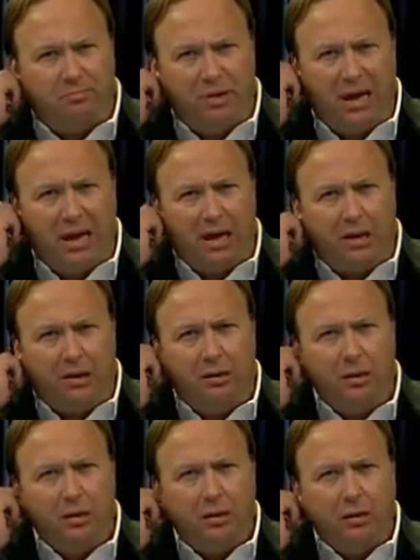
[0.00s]

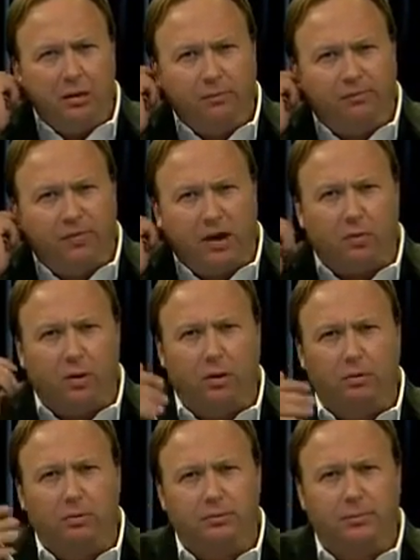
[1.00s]
big
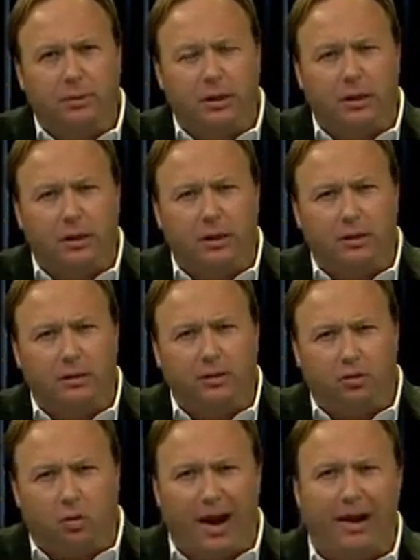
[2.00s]
federal
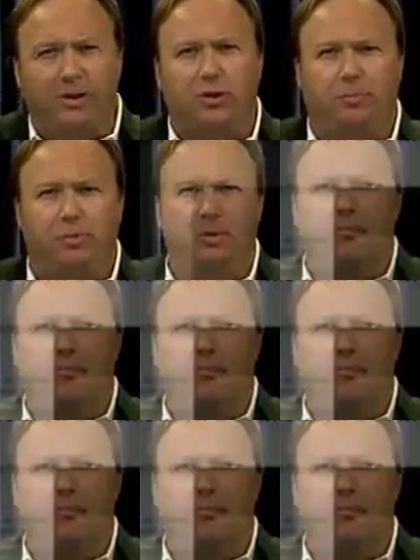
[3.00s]
grants to